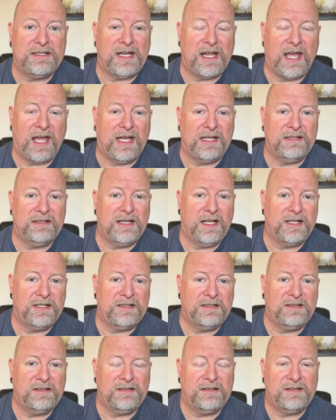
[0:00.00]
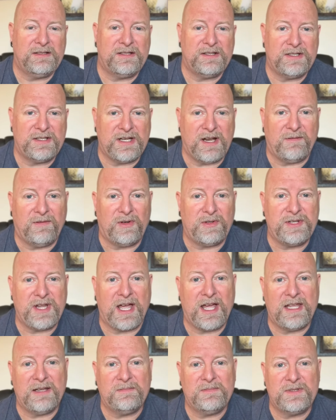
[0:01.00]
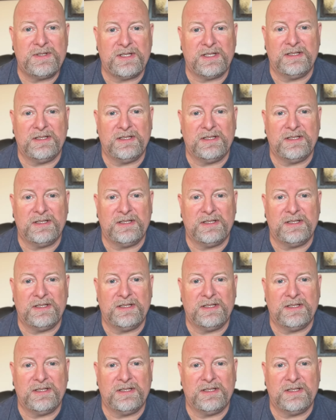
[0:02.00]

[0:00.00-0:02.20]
had done several times,